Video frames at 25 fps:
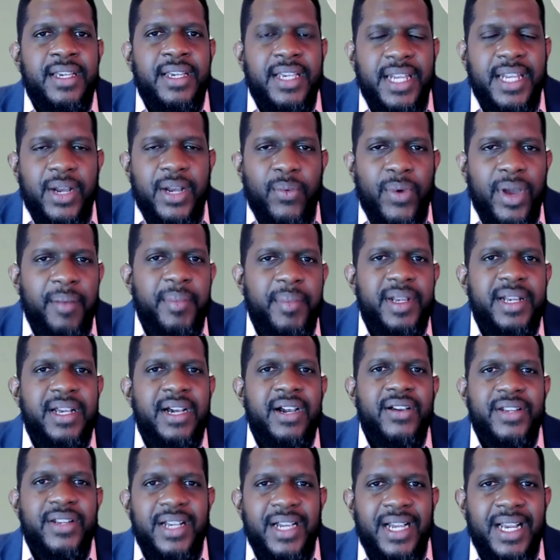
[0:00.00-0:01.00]
in a
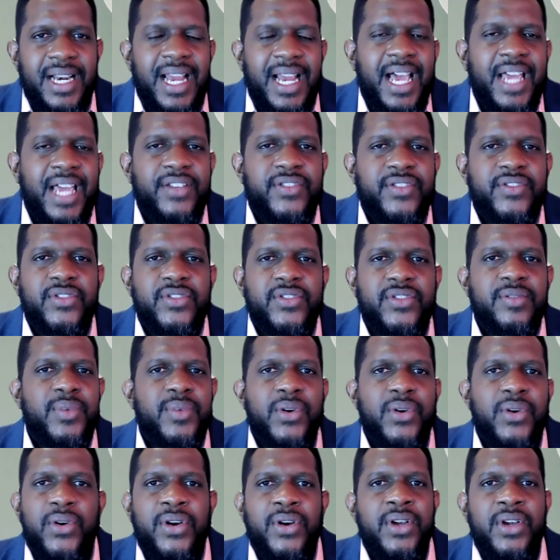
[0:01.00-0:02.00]
webinar in a classroom
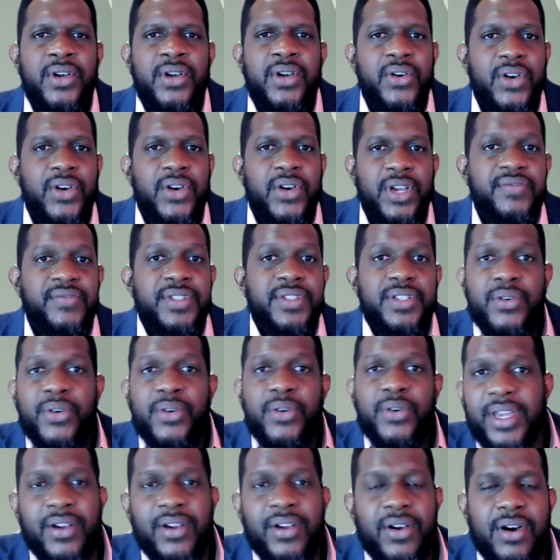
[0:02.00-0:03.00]
or even
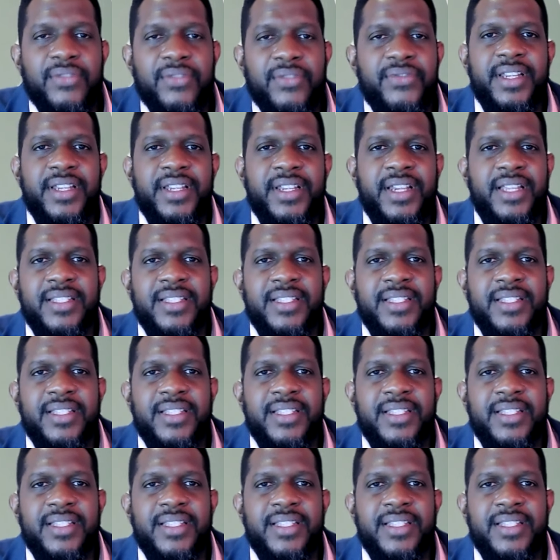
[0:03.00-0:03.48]
going off and,